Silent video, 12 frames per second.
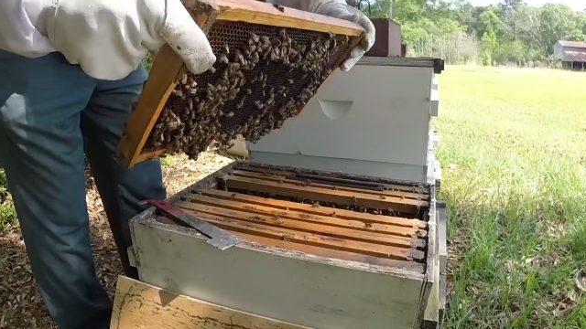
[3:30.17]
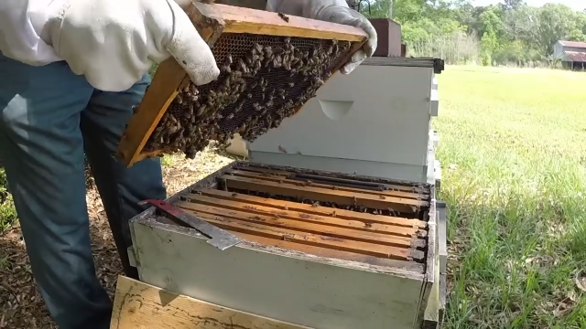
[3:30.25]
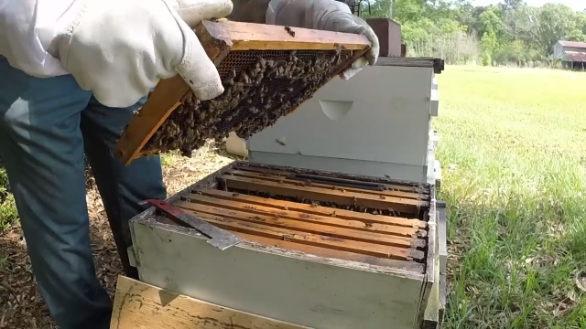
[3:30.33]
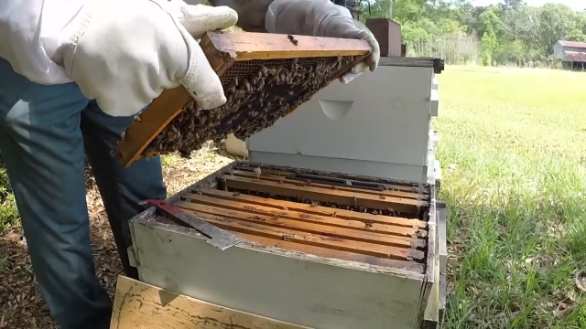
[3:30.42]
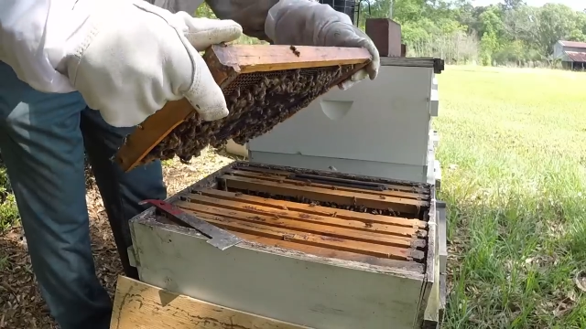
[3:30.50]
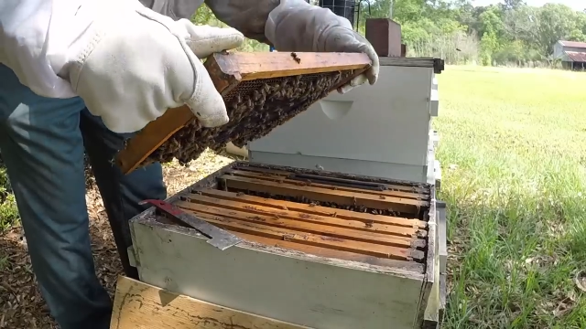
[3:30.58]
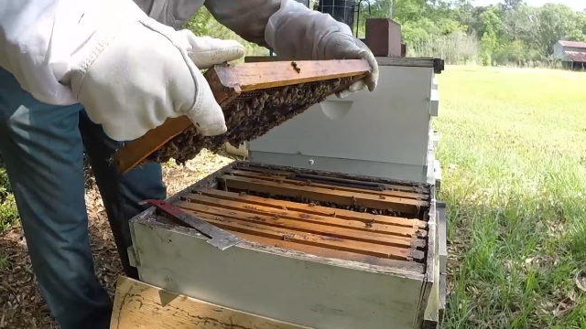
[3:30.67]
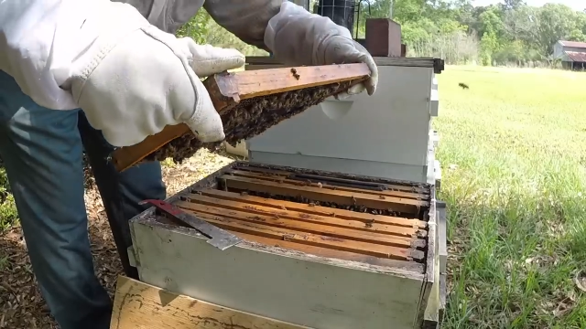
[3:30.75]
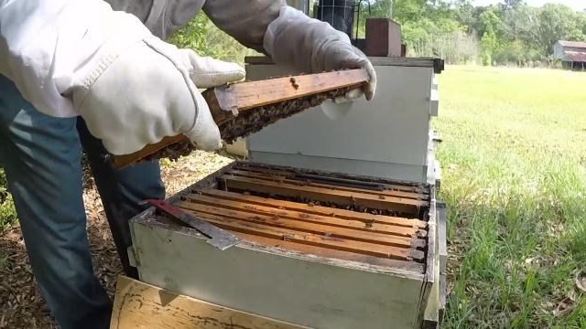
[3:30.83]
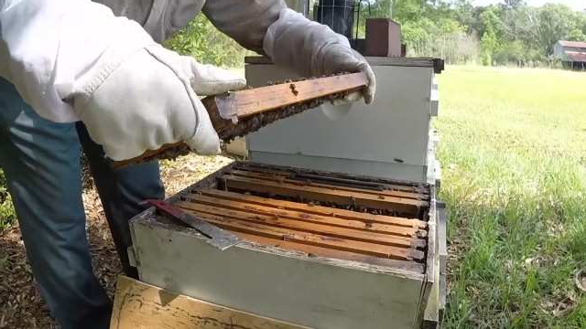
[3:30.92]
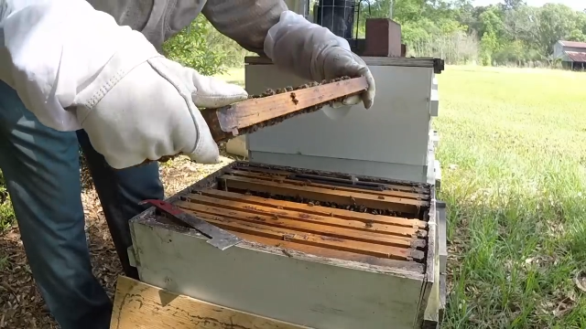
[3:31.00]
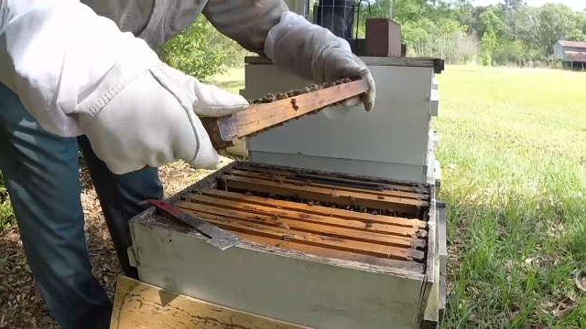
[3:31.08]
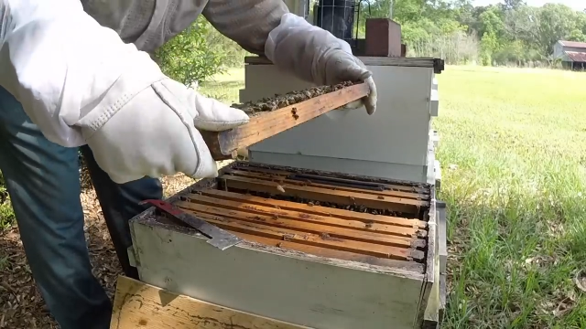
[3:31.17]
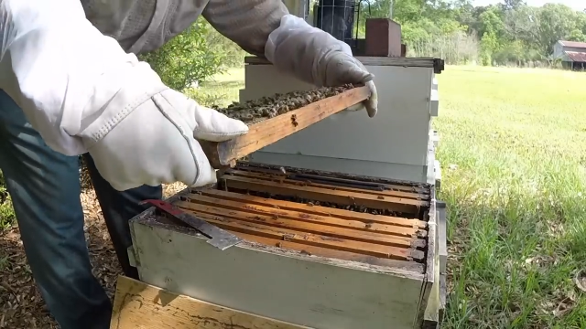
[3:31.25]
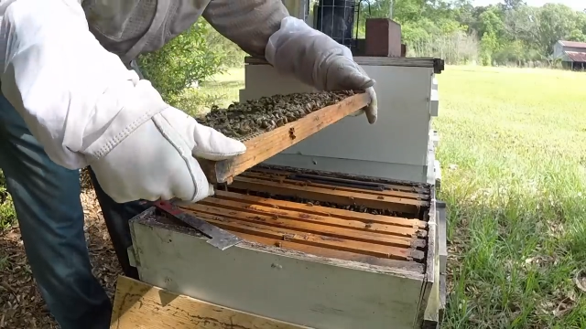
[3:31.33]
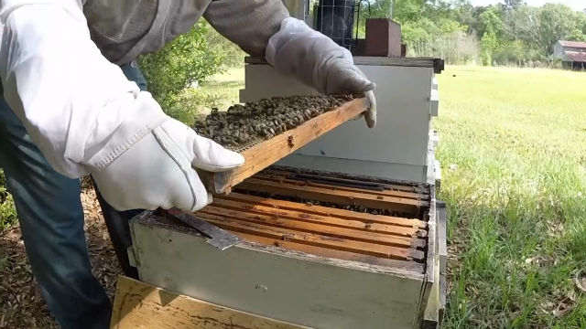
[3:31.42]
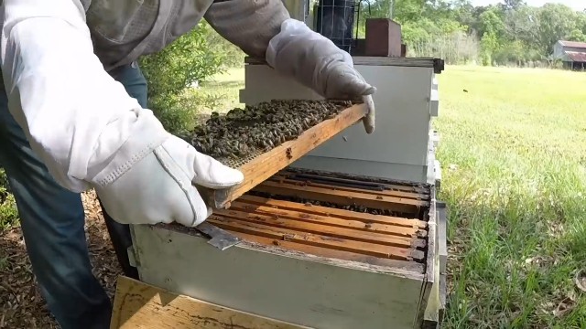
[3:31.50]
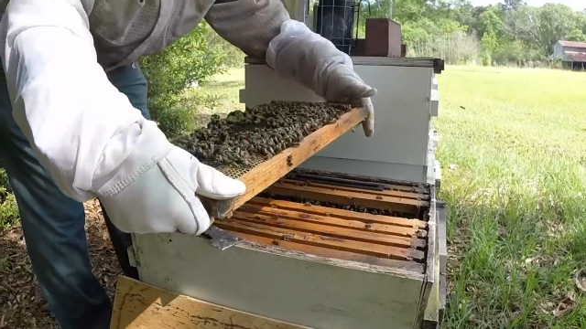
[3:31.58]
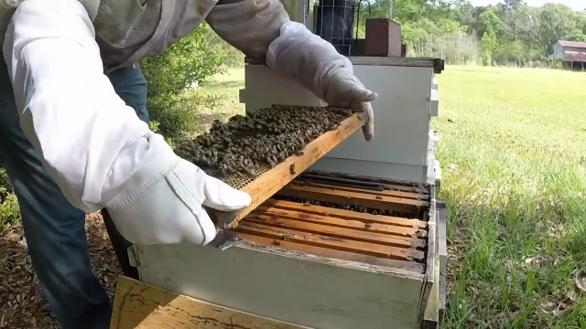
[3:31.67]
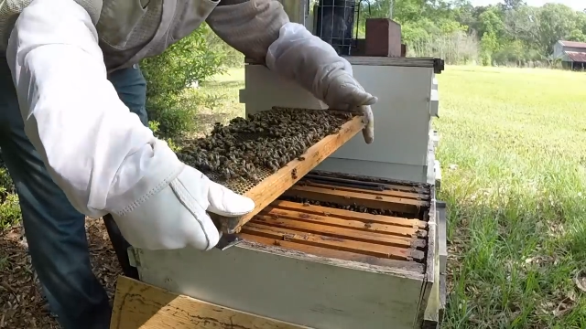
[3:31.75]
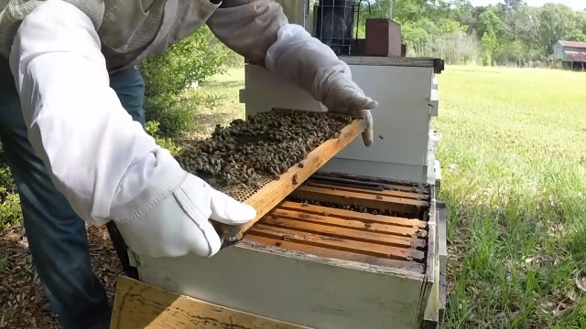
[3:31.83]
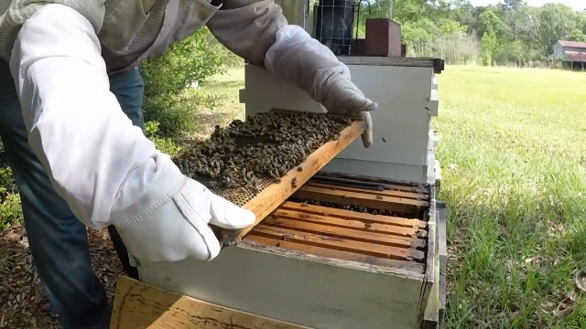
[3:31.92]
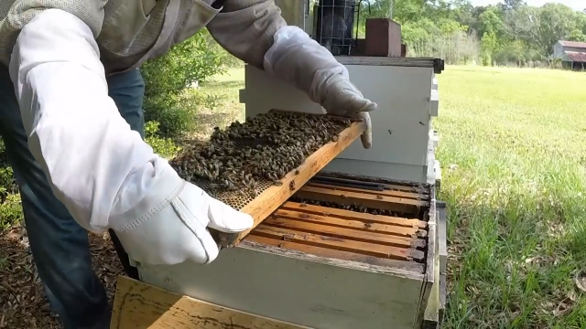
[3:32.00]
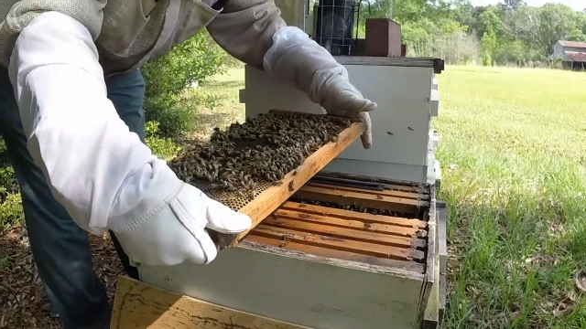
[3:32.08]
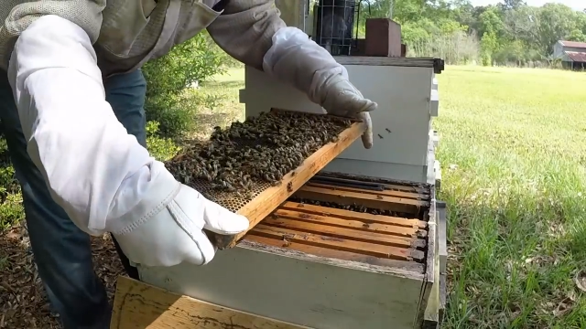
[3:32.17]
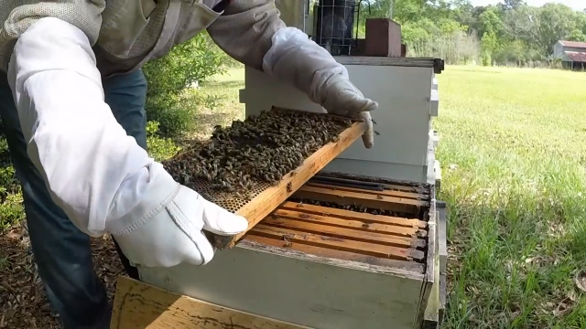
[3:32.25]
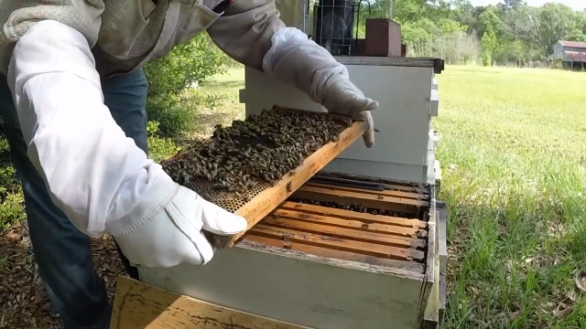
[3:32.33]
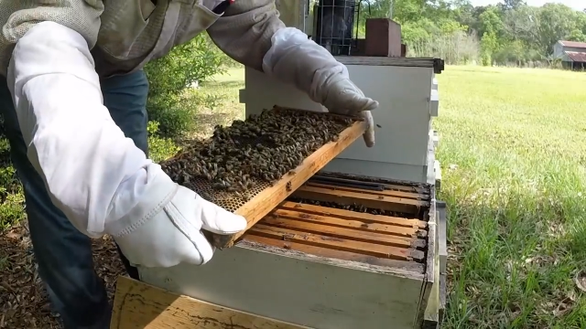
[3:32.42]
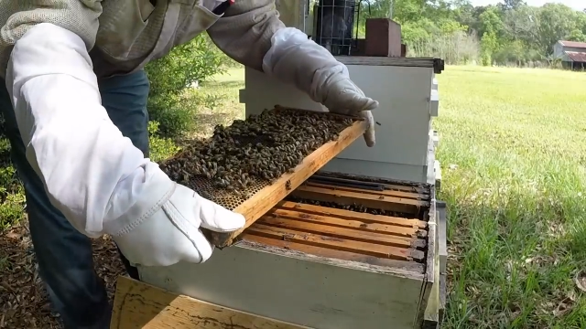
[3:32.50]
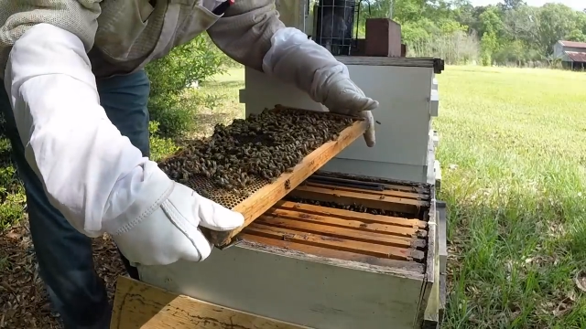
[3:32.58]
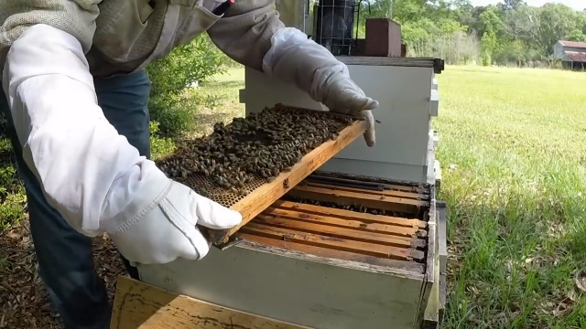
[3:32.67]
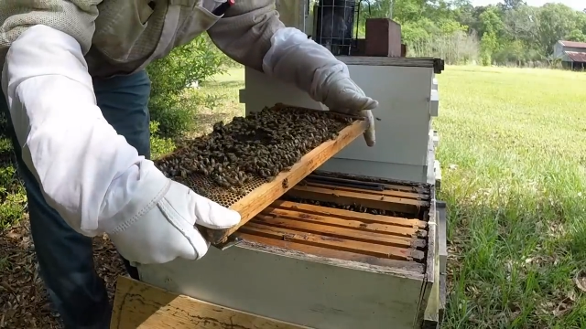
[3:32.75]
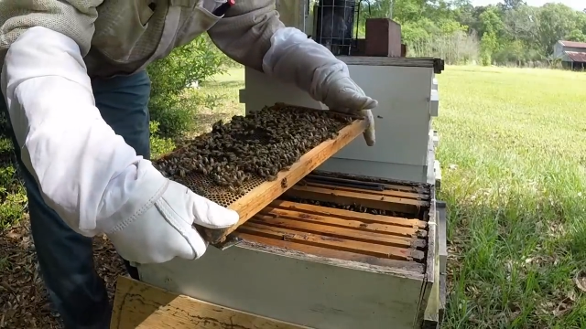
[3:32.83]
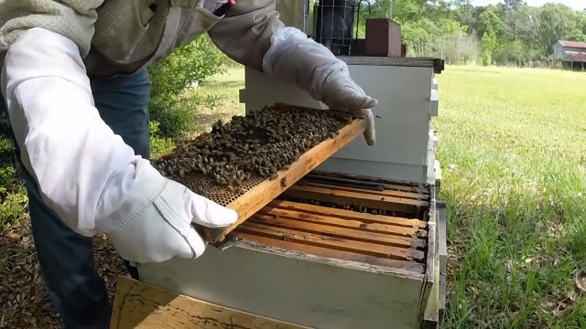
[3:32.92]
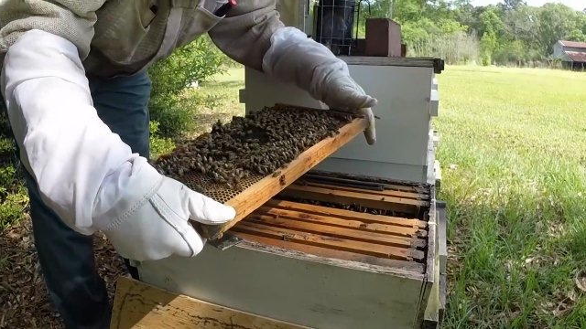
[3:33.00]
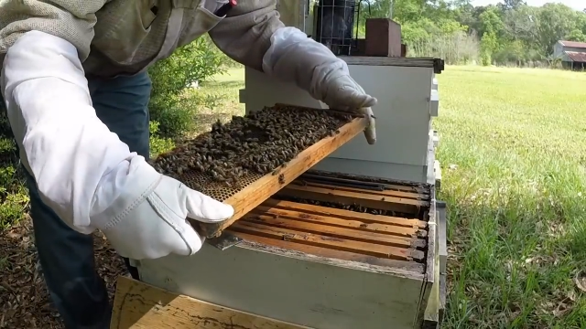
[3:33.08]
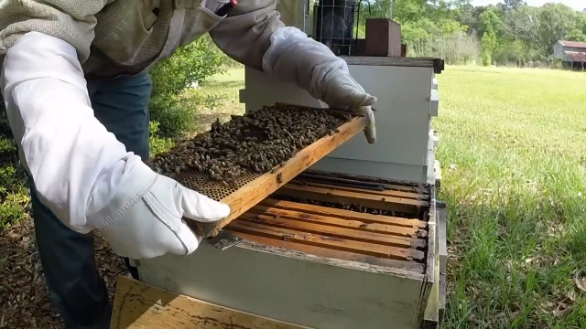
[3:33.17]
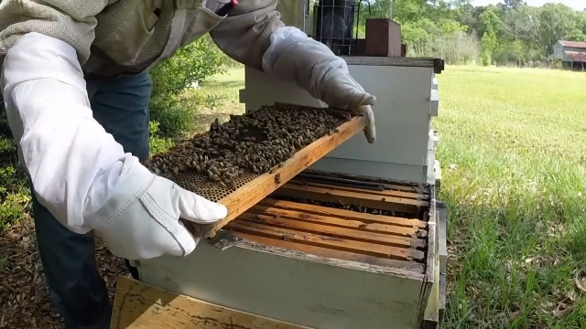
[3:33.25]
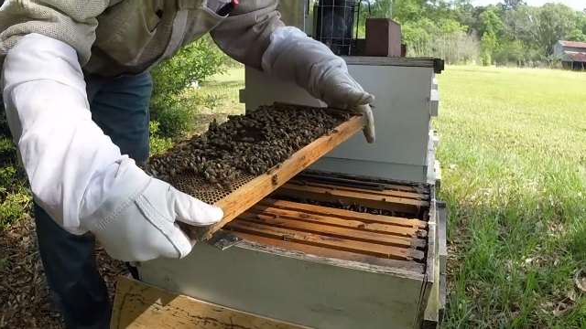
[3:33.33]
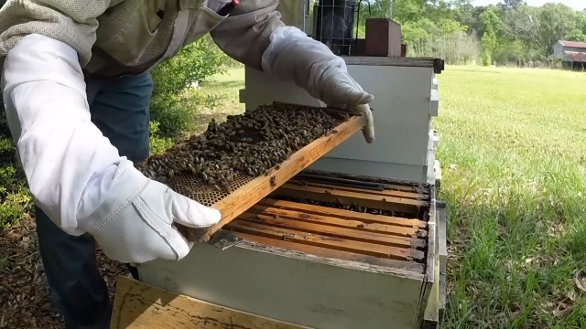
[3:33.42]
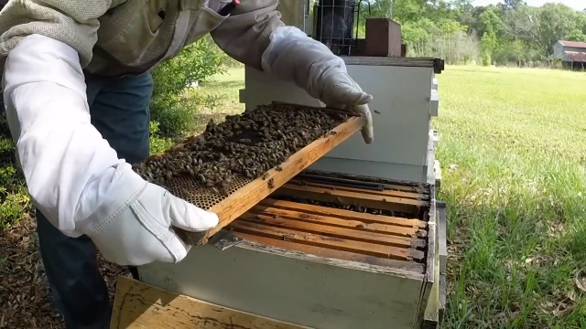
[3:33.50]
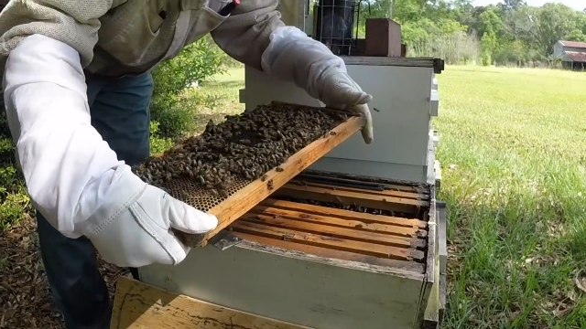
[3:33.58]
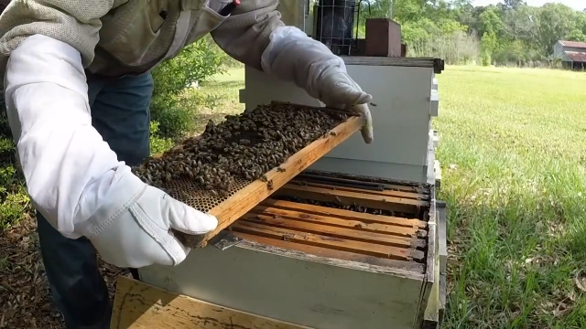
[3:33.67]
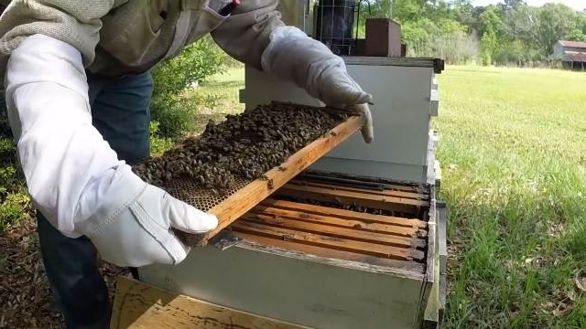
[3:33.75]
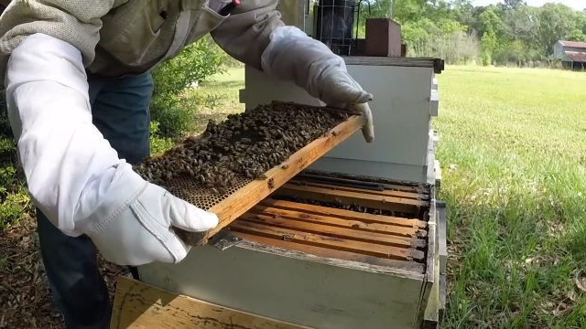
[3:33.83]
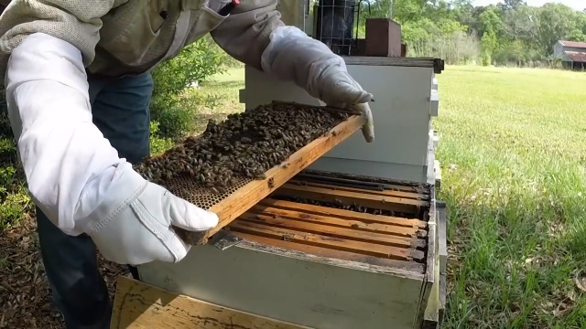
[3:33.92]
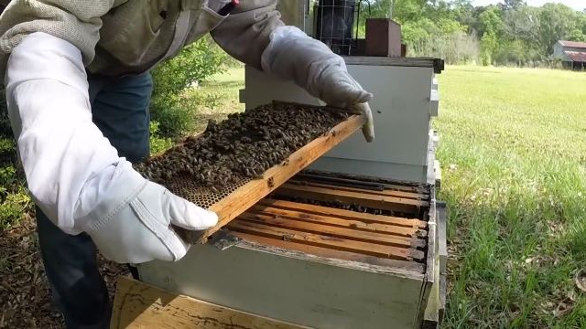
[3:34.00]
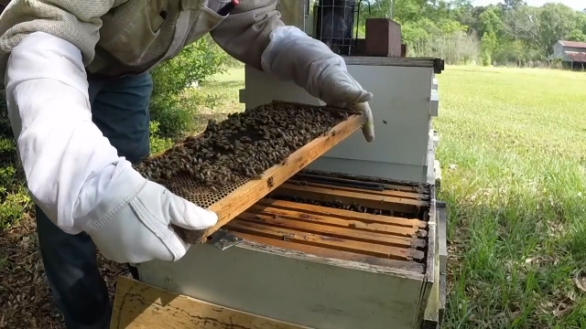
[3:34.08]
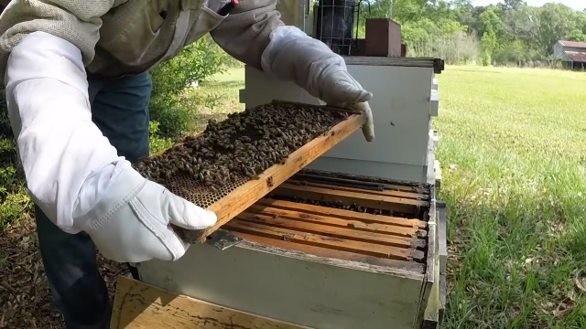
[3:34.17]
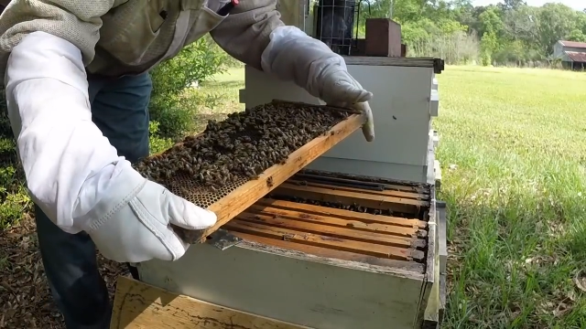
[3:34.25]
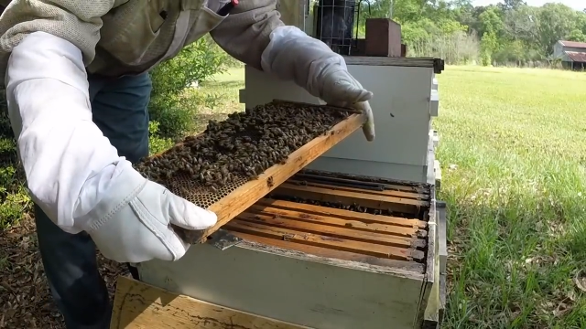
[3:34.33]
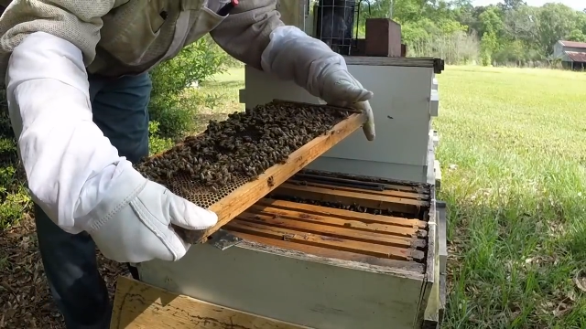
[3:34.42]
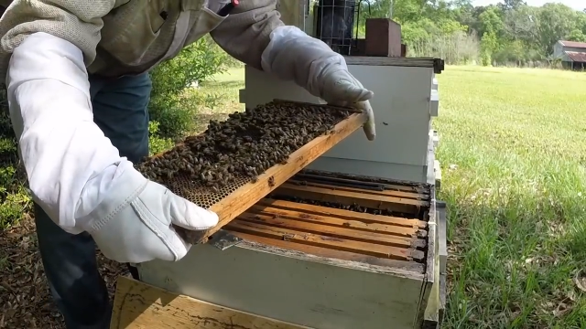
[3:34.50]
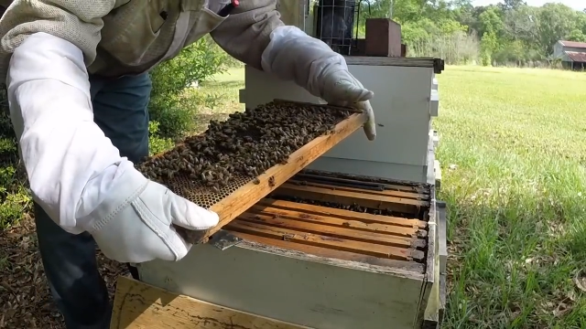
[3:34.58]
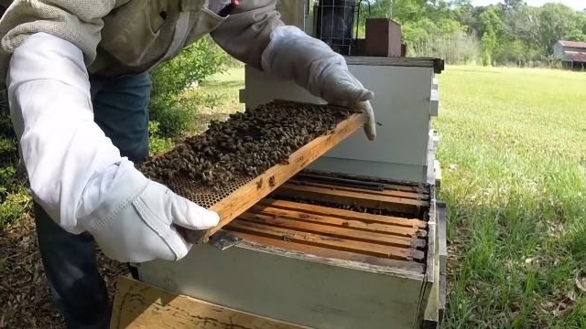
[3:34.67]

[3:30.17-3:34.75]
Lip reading: No face is visible, so there are no lips to read.